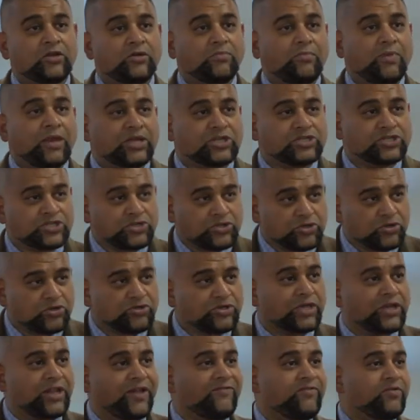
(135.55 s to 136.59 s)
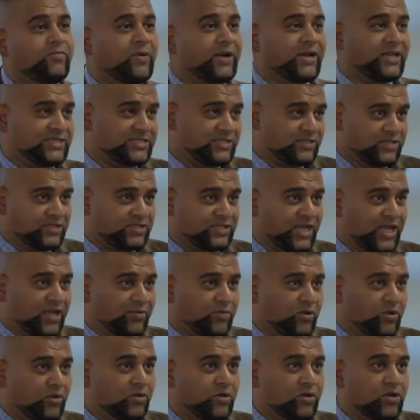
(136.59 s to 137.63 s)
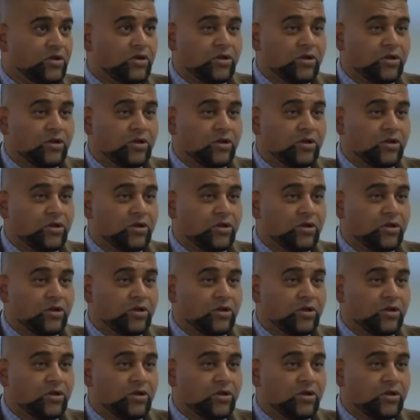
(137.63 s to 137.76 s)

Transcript: makes sure that everybody's at the table.